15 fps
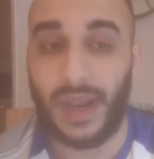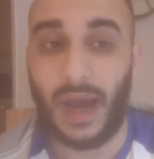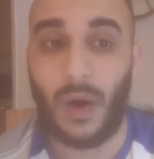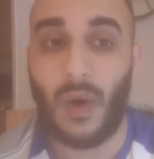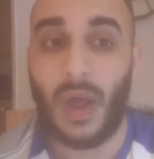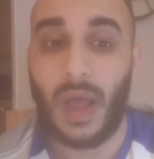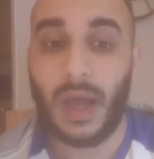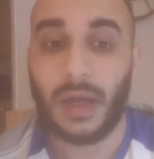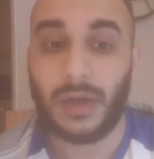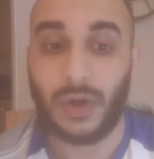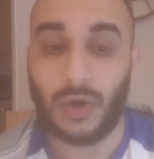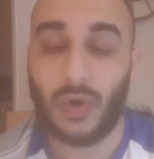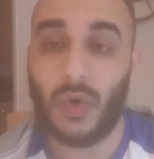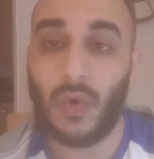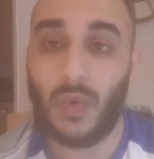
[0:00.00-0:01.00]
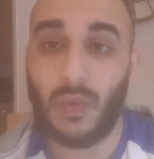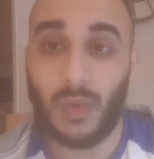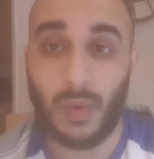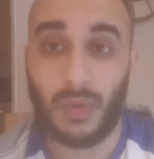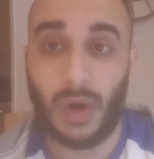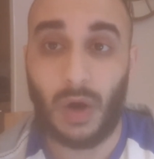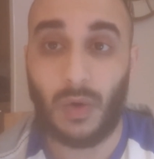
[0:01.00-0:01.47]
Now, the call
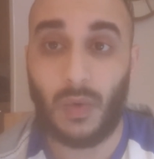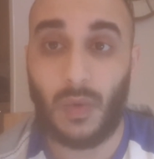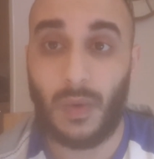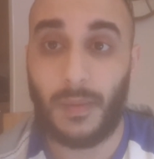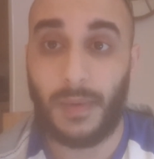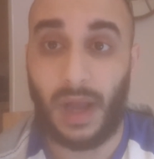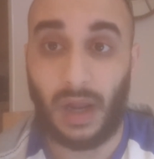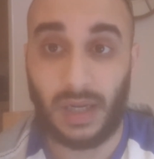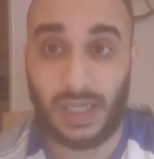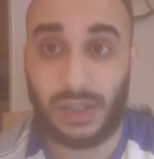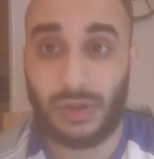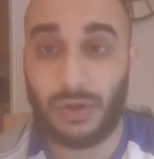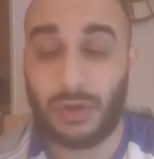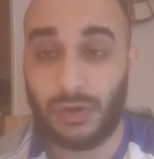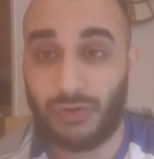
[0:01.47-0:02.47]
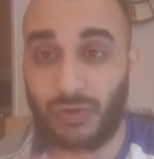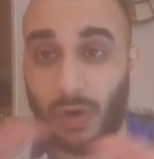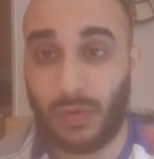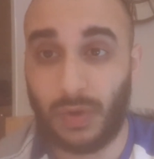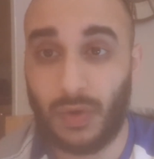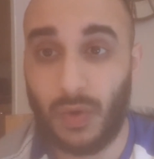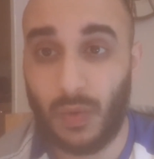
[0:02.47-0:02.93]
will go, unless you
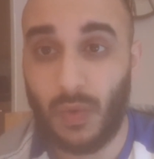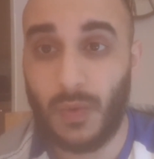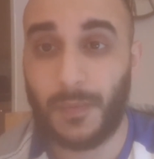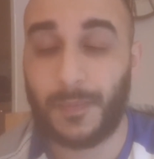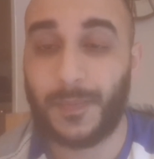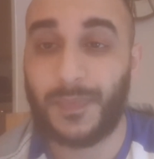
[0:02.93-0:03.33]
control the call,